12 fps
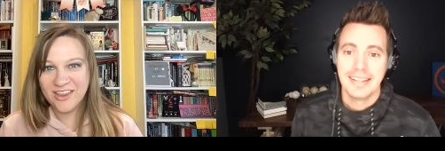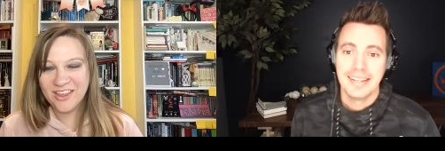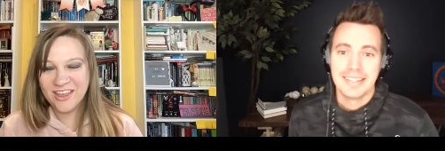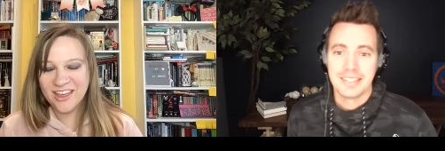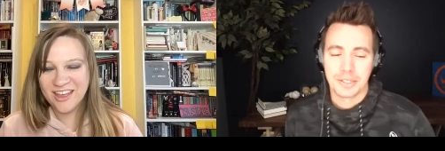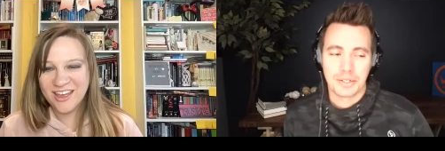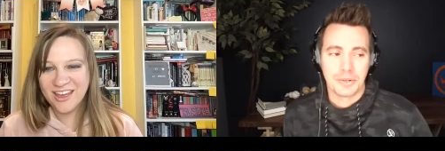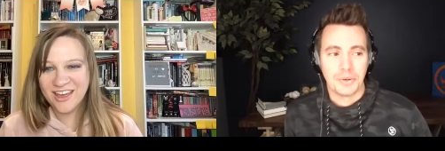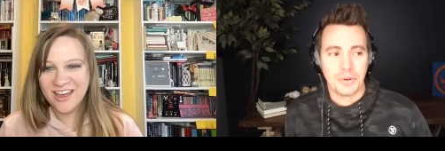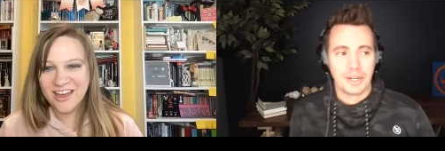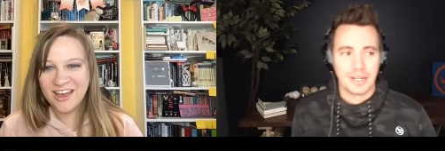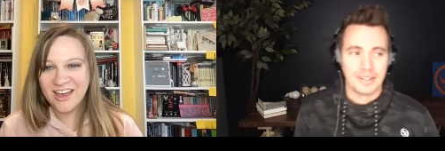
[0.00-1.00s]

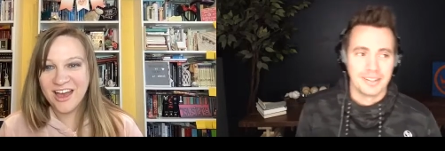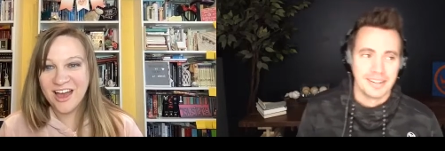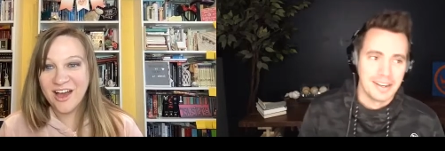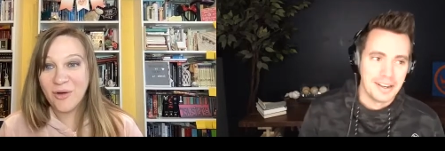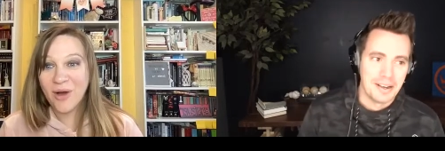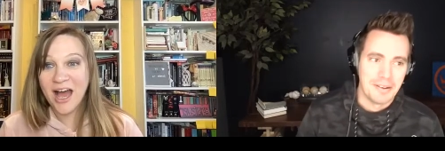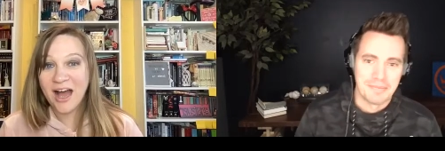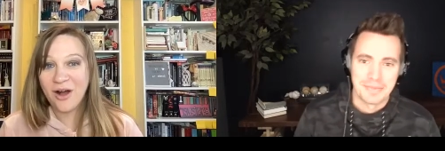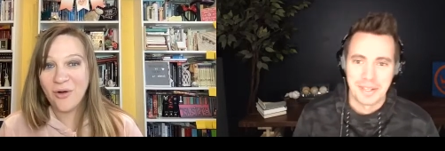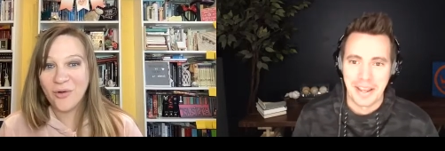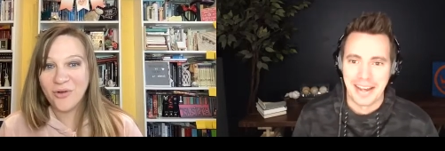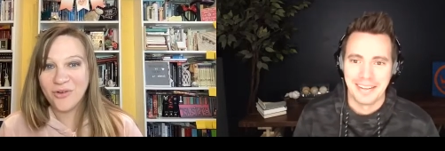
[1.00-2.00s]
Speaker 1: destroyer. Um, so
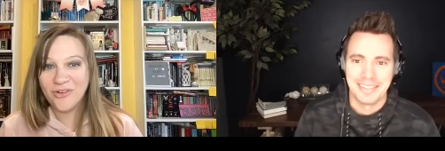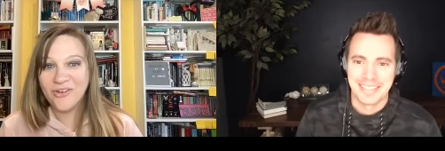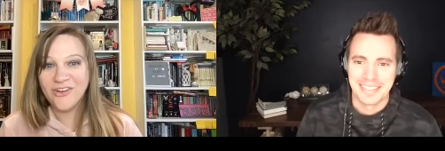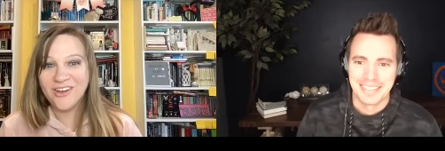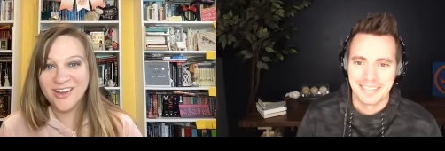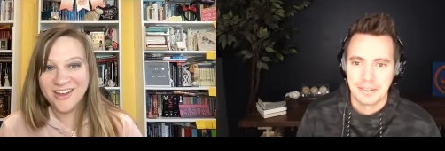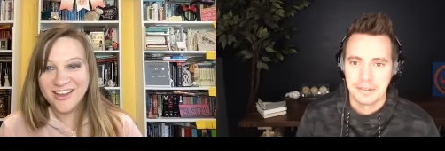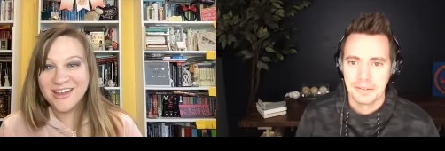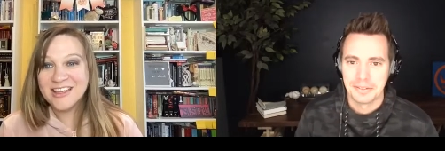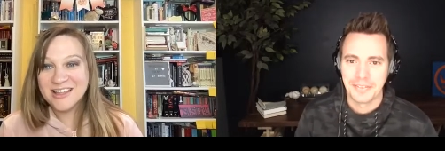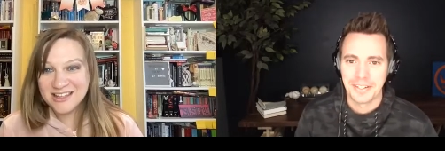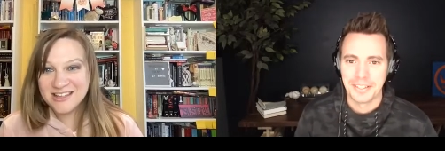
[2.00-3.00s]
yeah, it was it was
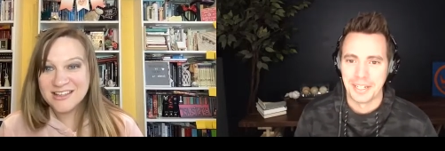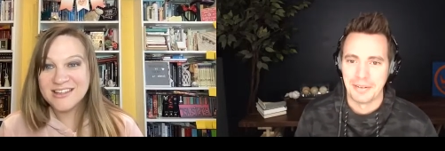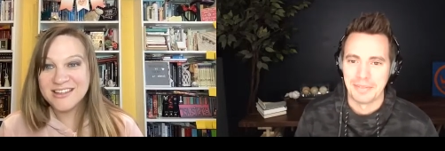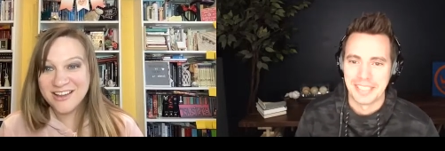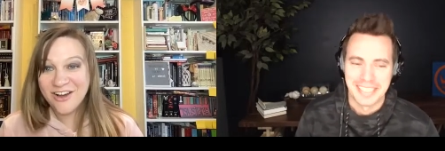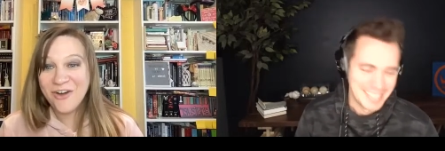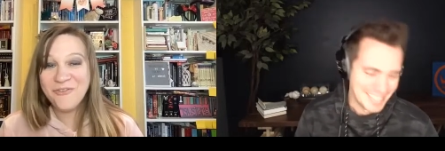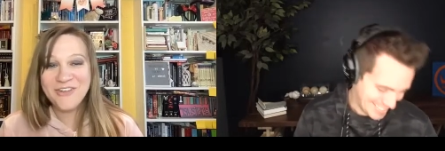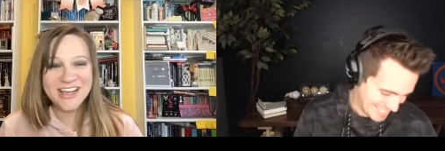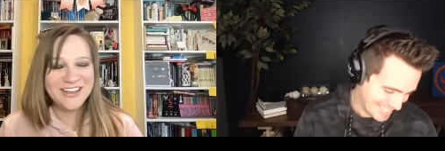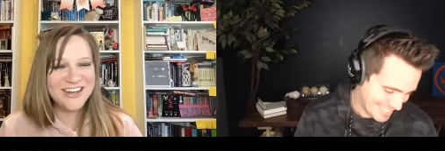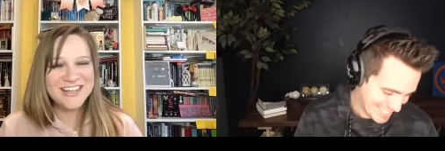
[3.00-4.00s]
fun times.
Speaker 2: Oh my
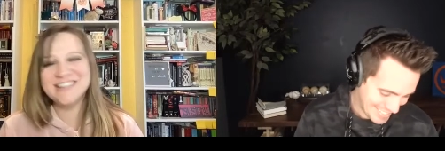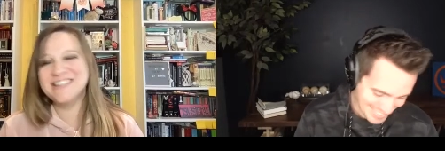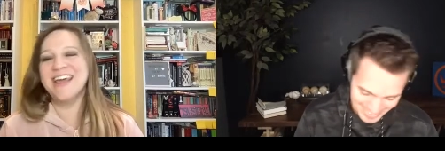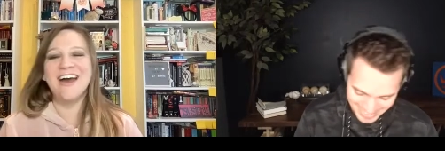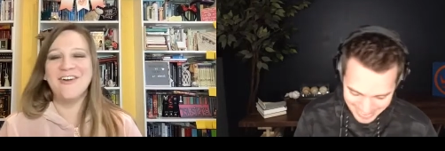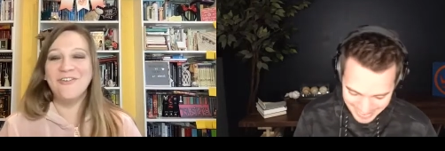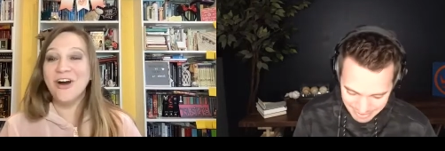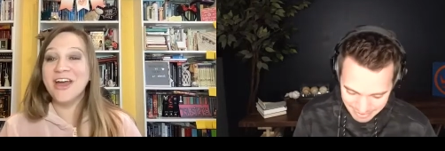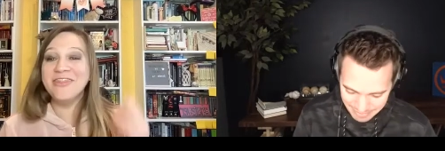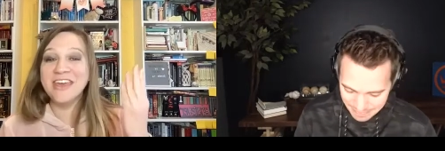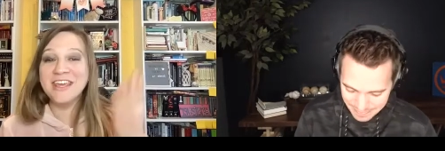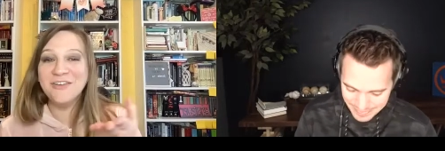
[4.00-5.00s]
goodness. Yeah. Well, and
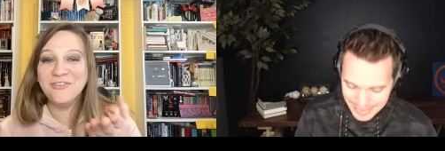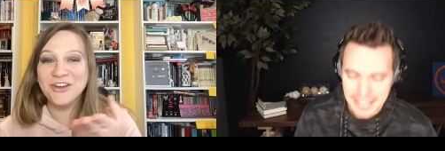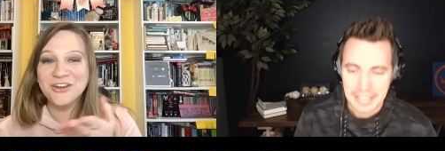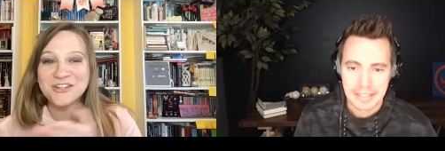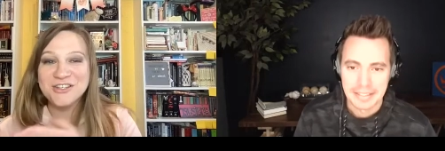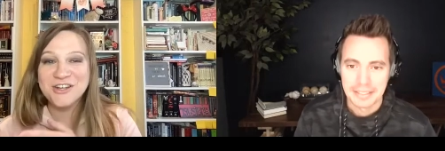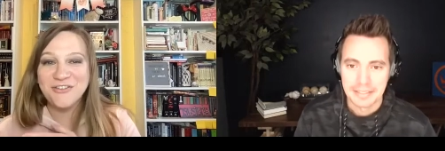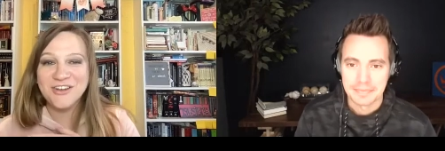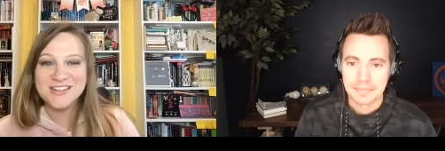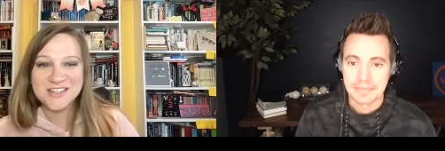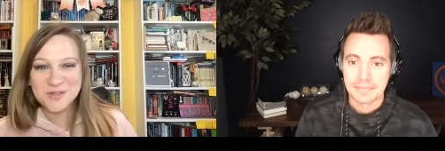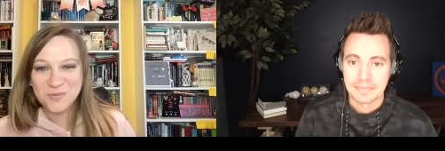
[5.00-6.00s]
thank you for your
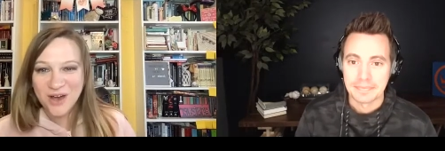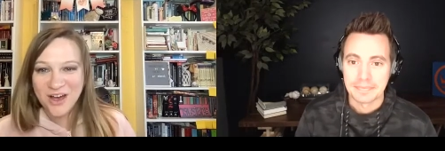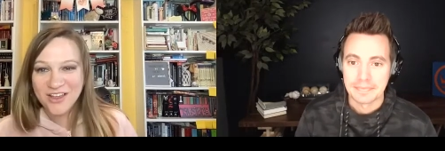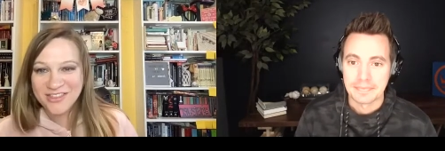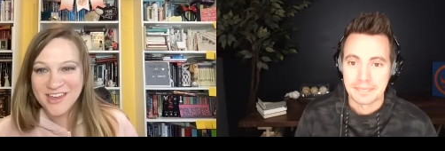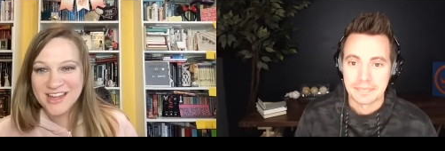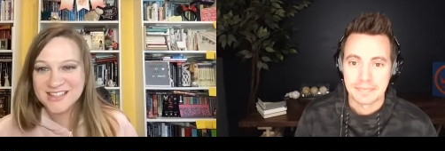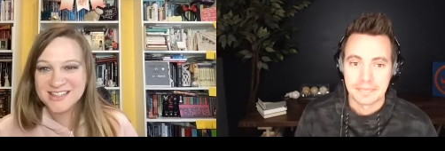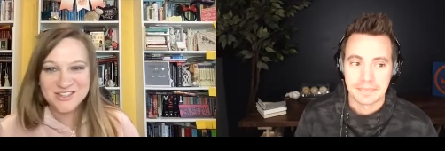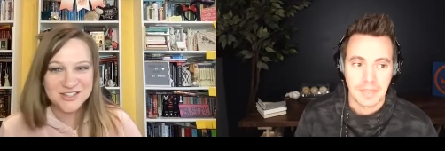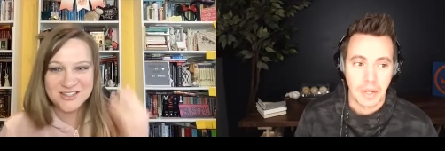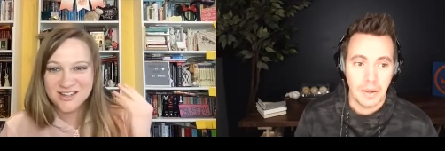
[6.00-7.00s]
service as well. That's
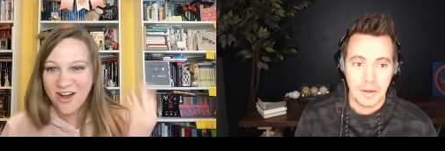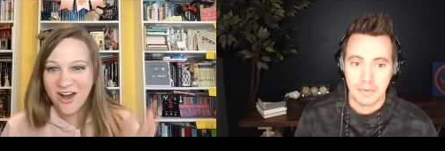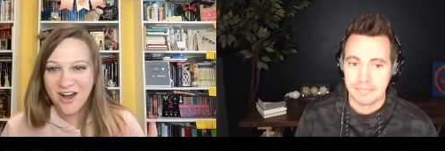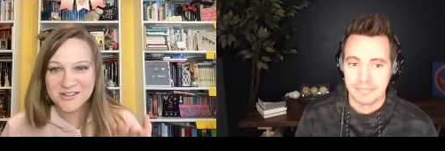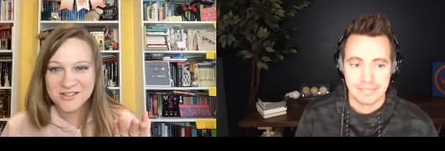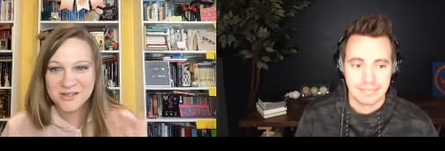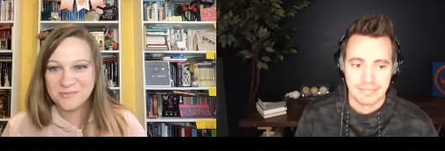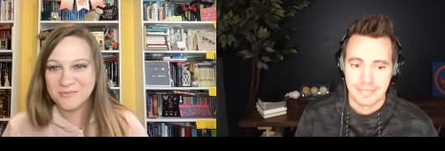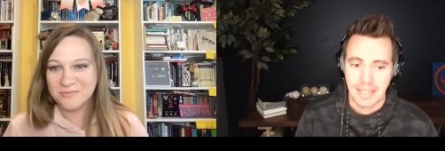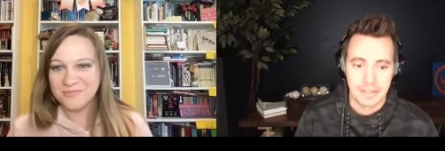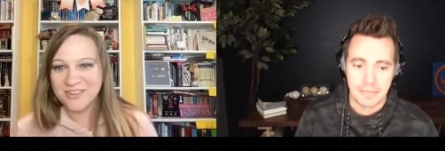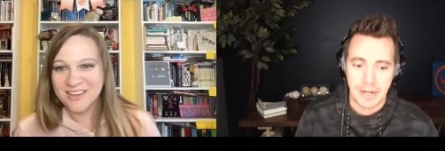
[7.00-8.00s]
just oh,
Speaker 1: awesome. That was
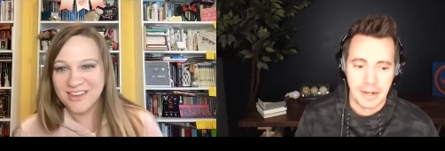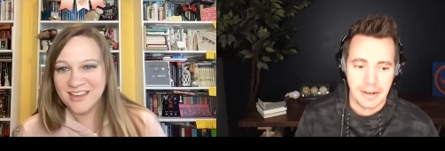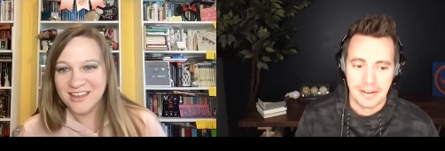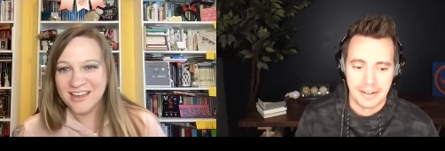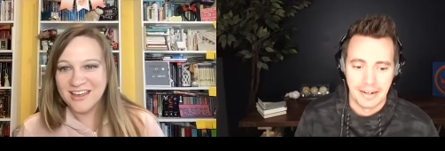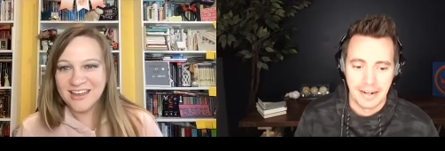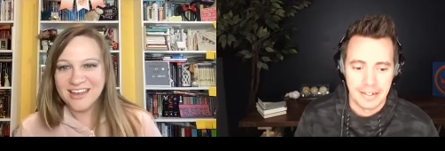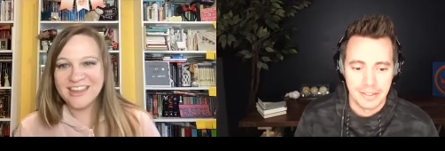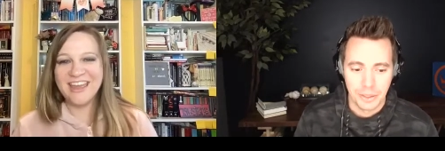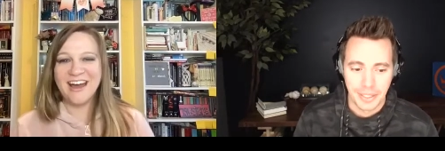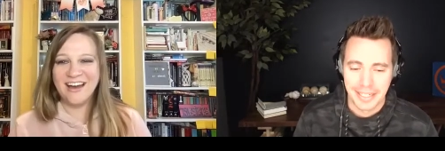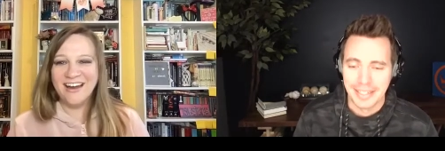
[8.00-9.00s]
my honor. I enjoyed
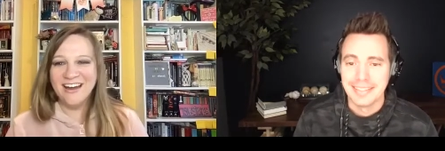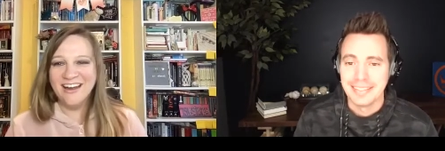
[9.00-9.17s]
yeah. it. Yeah.